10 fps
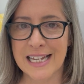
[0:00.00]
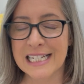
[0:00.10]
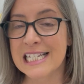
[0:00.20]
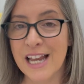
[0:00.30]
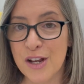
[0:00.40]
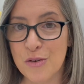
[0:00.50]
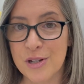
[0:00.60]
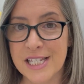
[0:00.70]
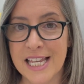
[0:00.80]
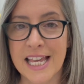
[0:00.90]
It's not
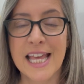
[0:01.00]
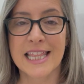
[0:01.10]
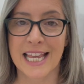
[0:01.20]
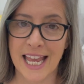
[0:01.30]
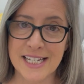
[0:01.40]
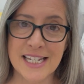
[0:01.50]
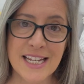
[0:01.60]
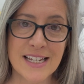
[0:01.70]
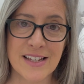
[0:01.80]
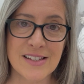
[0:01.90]
noisy. The
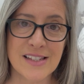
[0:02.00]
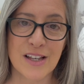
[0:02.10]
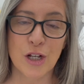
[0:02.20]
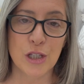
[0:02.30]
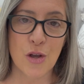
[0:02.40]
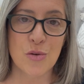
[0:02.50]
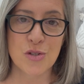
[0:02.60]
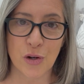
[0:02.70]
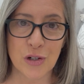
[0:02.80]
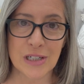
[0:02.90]
cantinas close
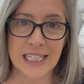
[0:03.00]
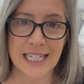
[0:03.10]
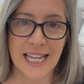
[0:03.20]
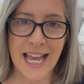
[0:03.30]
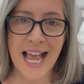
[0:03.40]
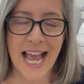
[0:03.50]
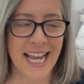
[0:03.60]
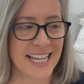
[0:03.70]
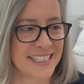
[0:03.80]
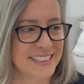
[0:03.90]
early.
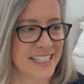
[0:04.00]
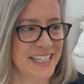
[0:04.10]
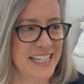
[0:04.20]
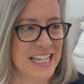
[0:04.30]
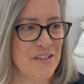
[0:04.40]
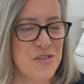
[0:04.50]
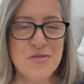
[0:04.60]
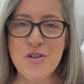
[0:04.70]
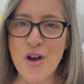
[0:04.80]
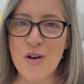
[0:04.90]
And if
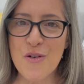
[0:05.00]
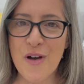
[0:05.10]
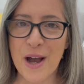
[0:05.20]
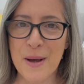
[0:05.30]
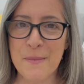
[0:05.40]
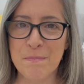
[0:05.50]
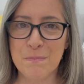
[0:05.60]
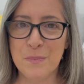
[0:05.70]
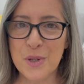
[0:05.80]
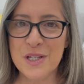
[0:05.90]
you know,
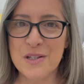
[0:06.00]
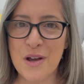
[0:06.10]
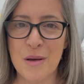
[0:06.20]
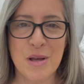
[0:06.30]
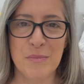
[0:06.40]
put it in the comment